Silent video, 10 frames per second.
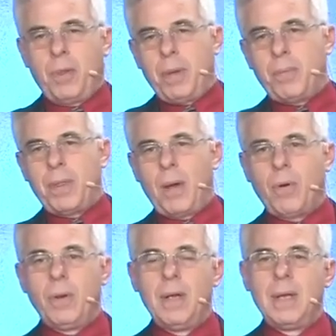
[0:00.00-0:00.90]
the people that
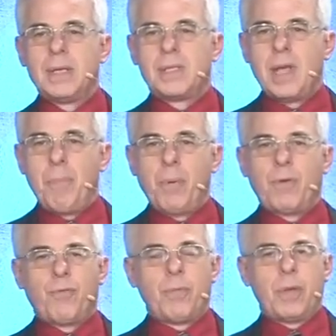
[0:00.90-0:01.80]
were
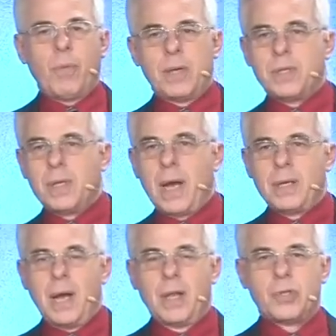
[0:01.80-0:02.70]
separate from the rest of the
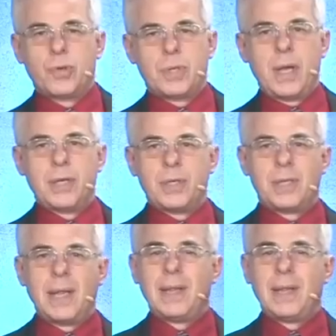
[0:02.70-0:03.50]
idolatrous nations.